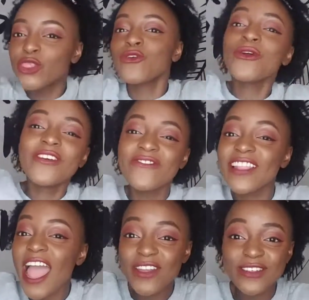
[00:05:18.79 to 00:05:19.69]
Threw the
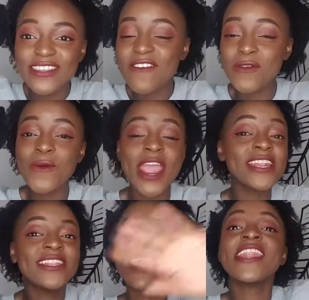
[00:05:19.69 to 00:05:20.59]
flyers everywhere.
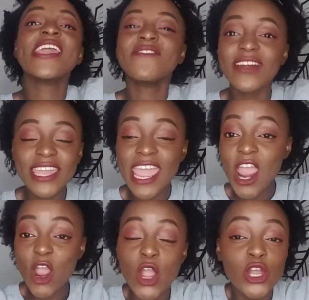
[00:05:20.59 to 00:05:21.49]
Didn't even
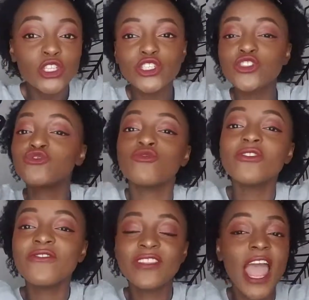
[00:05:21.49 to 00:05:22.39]
care. Just threw
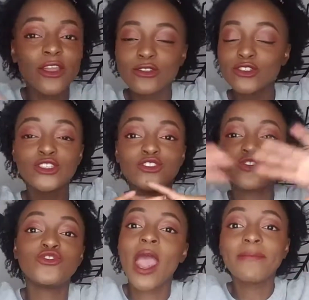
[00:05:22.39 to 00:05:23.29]
the flyers.
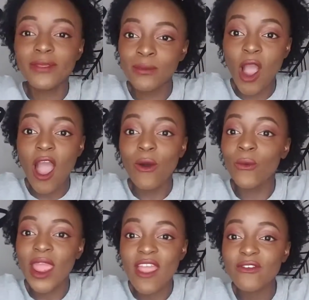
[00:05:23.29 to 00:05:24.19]
Just dropped them
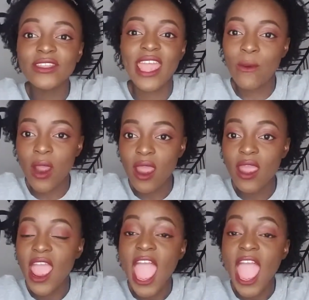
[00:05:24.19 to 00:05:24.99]
all wherever they were.